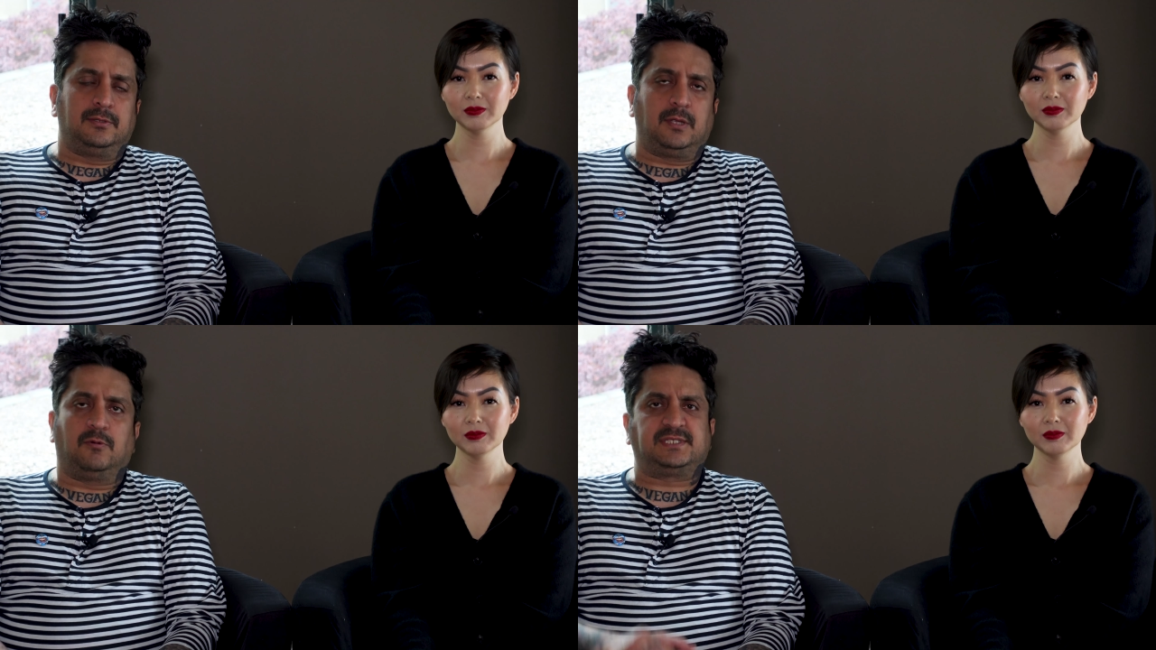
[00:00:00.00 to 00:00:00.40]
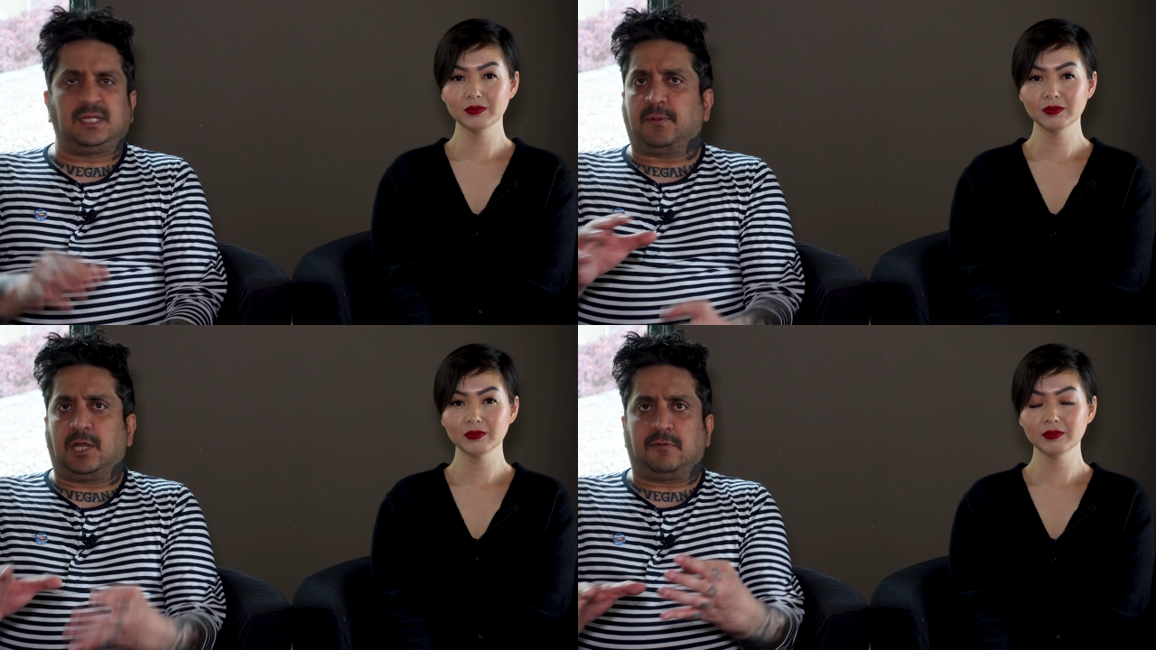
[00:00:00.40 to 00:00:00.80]
Speaker 1: There was
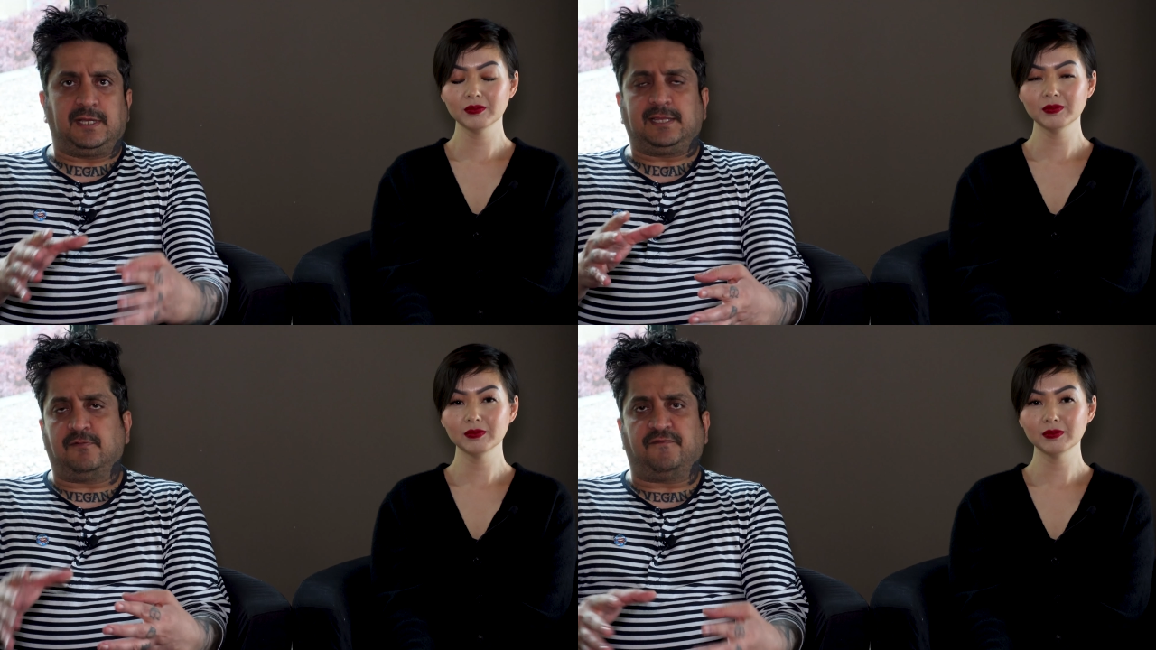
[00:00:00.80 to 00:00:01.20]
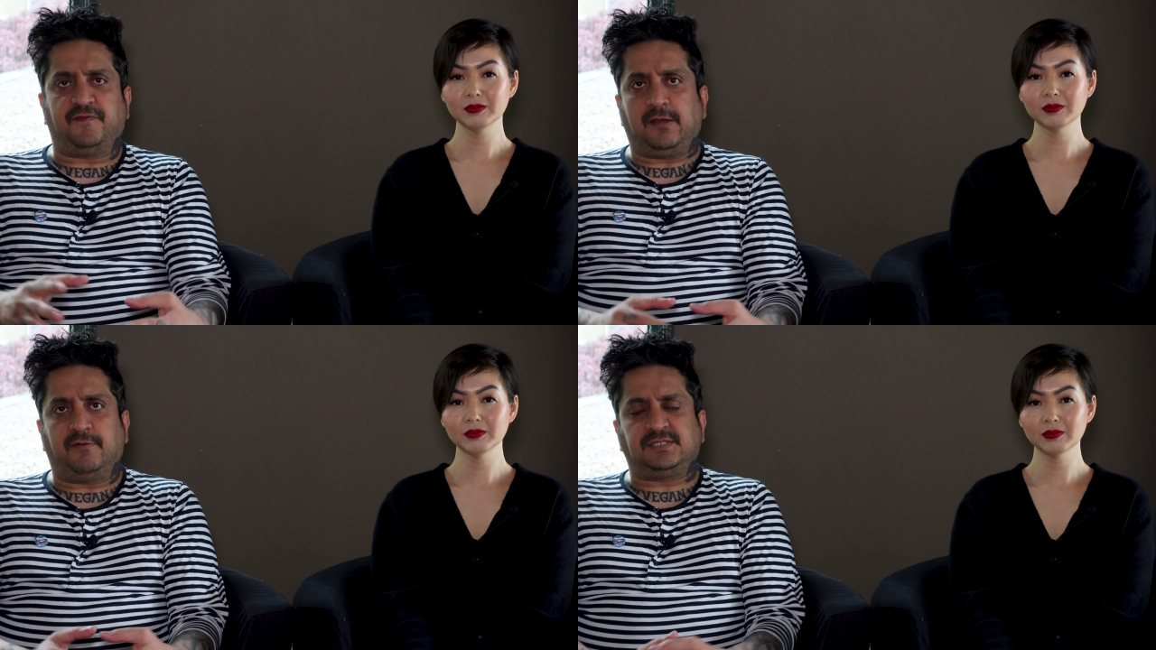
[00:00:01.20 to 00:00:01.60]
some kind of an
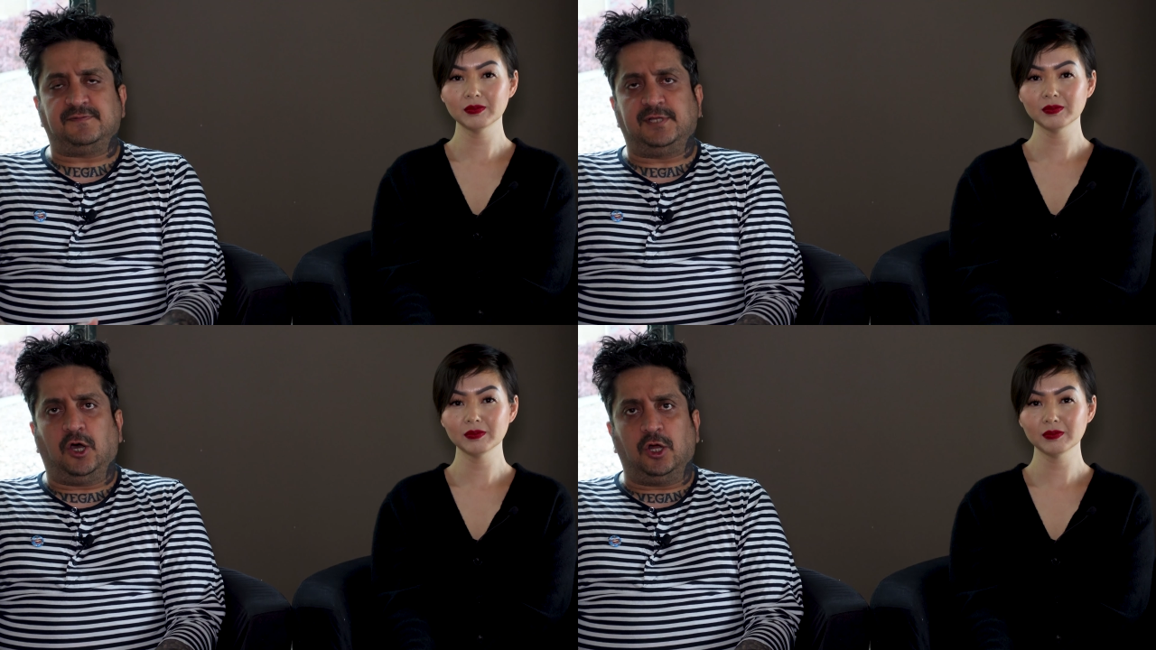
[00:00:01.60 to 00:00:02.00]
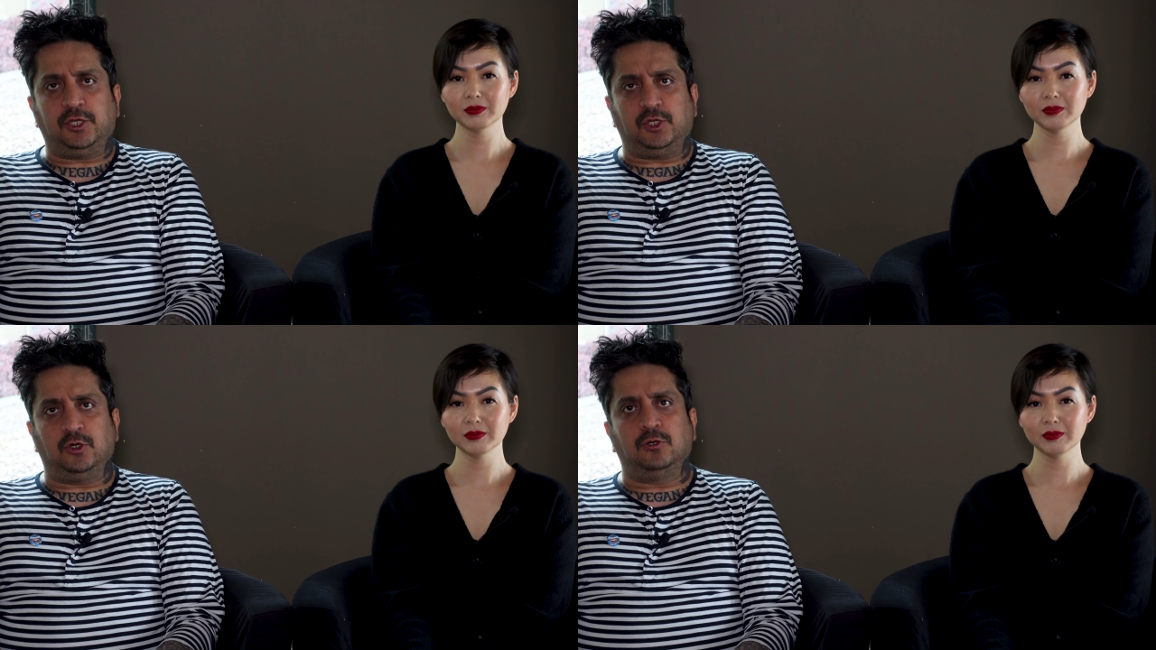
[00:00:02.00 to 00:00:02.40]
interference with the
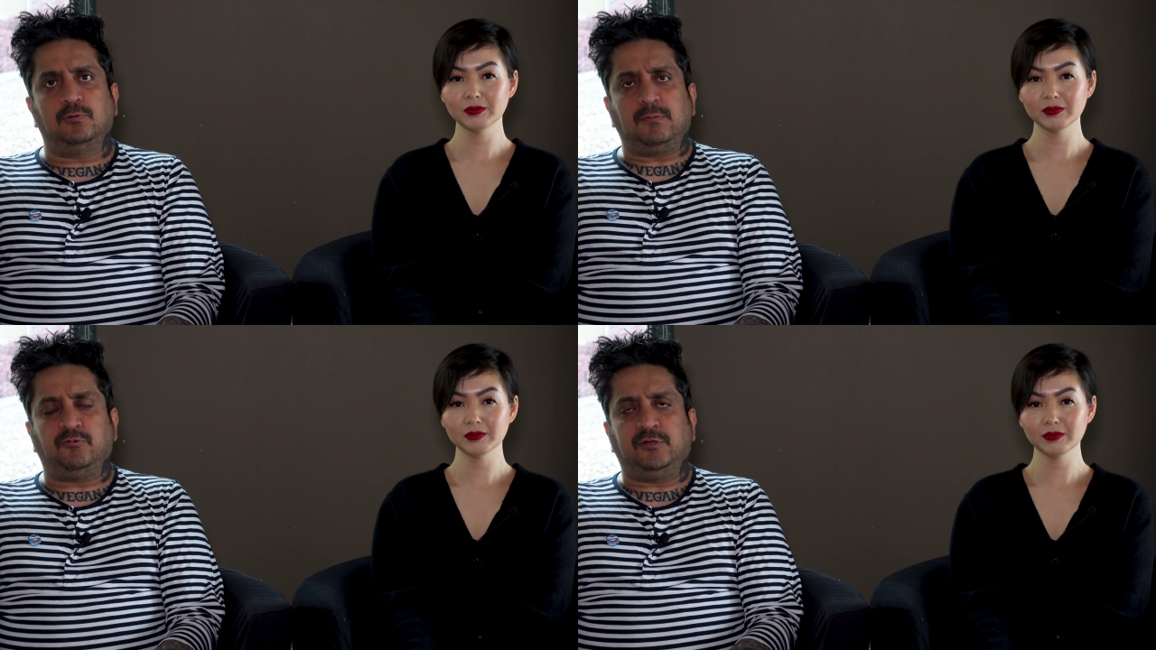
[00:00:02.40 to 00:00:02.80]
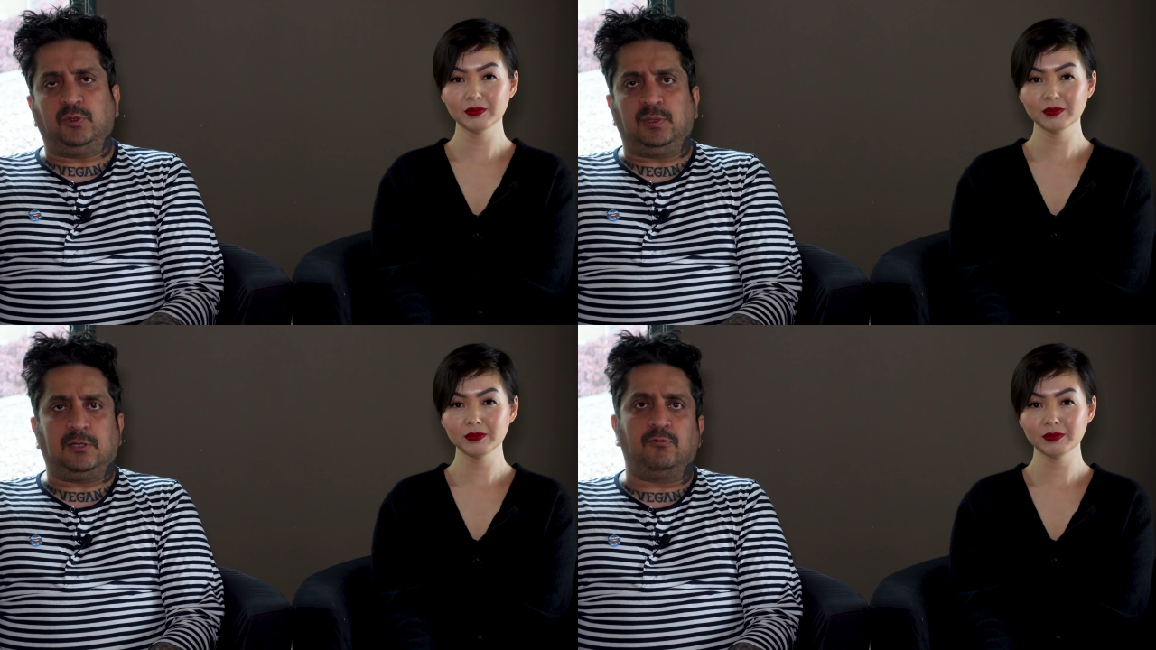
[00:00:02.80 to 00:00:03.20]
audio when we were
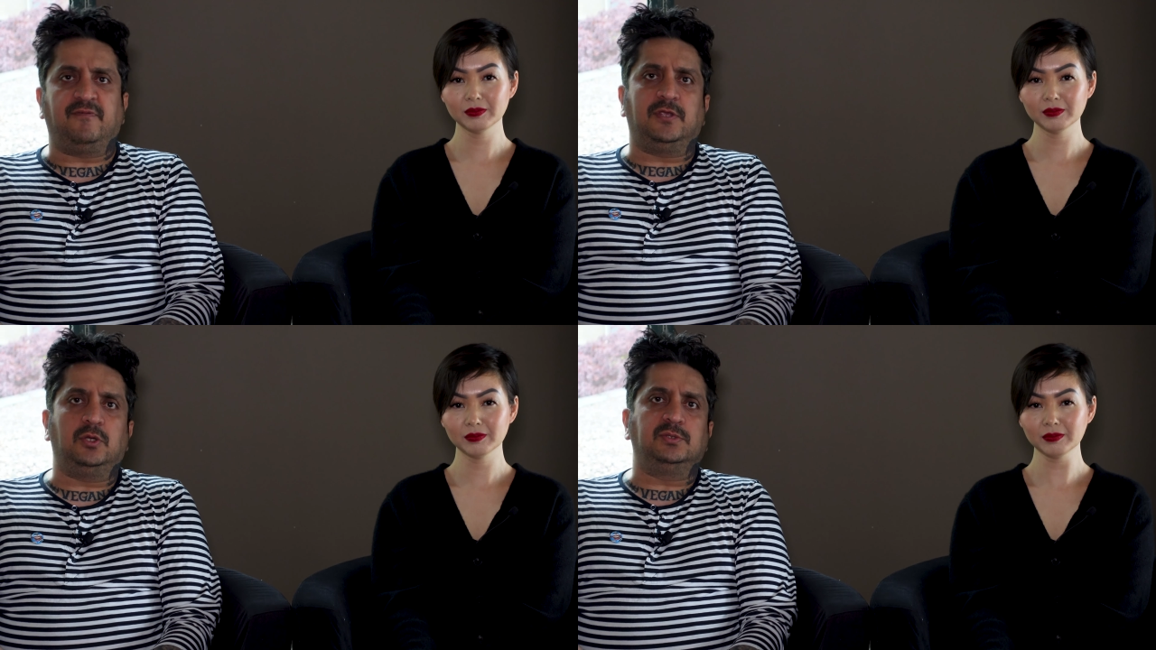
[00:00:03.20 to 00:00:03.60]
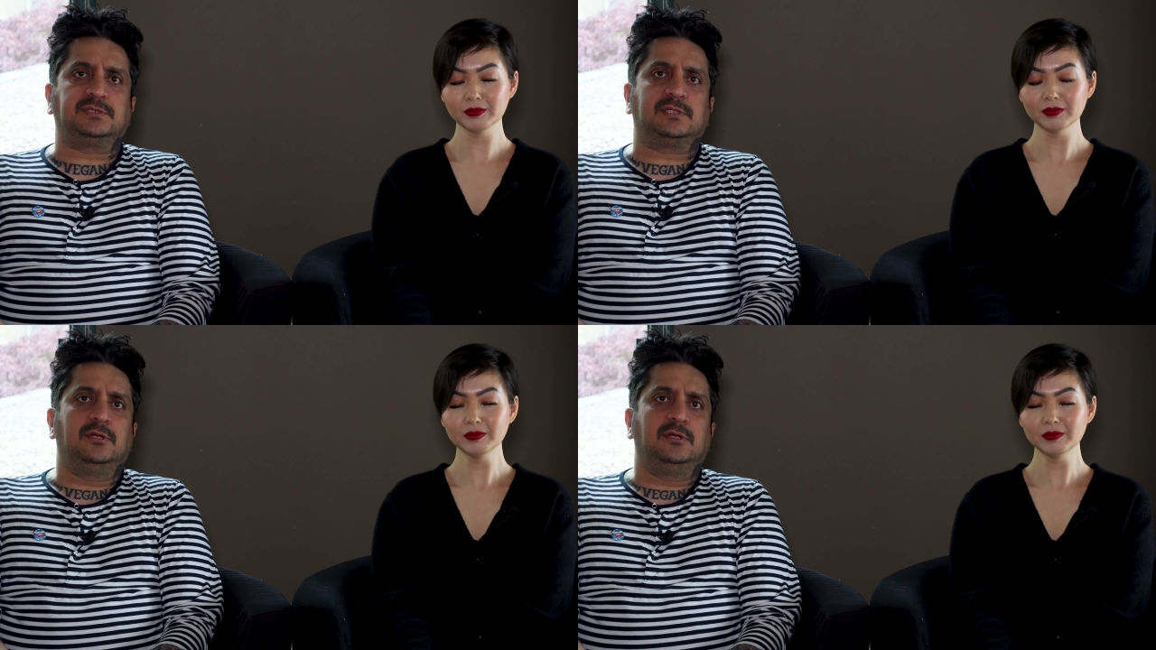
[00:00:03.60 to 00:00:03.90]
doing the reviews.